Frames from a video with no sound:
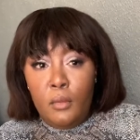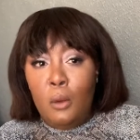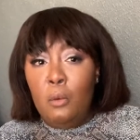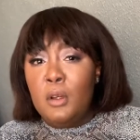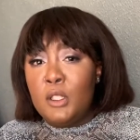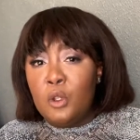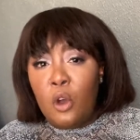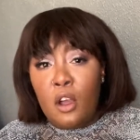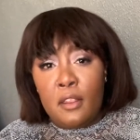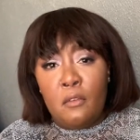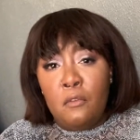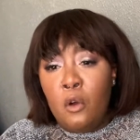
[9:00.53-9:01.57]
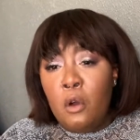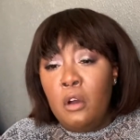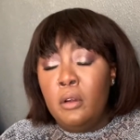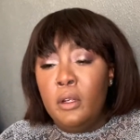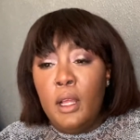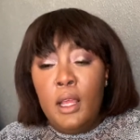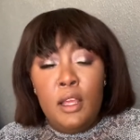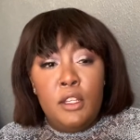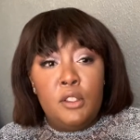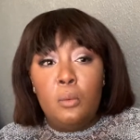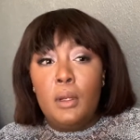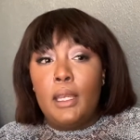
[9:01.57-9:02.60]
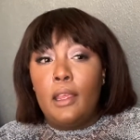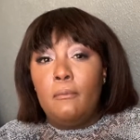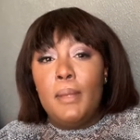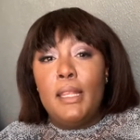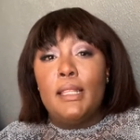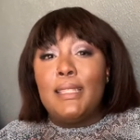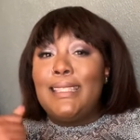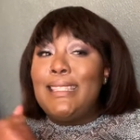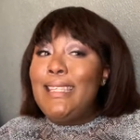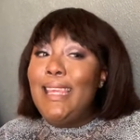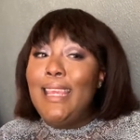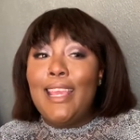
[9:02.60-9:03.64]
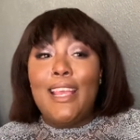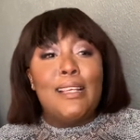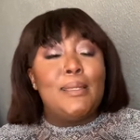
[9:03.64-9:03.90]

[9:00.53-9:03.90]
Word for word: we would talk on the phone she would give me the tea because